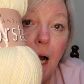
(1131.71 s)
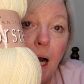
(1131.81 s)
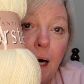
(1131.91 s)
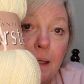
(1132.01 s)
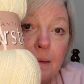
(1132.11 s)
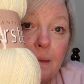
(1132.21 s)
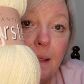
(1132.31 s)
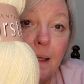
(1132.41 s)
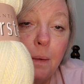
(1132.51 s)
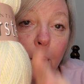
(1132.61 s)
Uh,
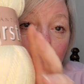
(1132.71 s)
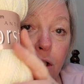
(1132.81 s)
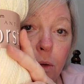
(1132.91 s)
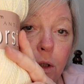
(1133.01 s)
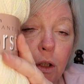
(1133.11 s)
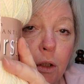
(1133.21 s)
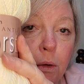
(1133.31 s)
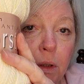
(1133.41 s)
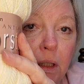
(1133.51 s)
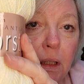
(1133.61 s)
and I wanted to
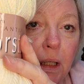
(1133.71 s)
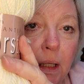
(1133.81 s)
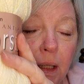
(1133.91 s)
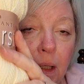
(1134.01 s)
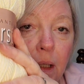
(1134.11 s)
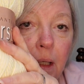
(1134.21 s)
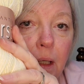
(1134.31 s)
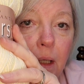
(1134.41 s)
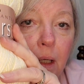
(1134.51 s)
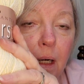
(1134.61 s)
include it in
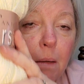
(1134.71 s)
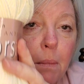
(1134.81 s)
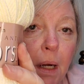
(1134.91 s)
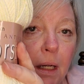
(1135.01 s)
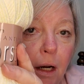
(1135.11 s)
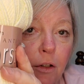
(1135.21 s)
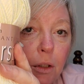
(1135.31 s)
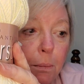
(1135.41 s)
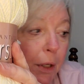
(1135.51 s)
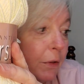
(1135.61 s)
my yarn
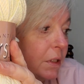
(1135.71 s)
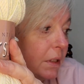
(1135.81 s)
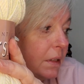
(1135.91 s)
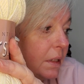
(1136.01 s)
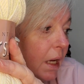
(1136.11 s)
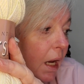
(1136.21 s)
comparisons.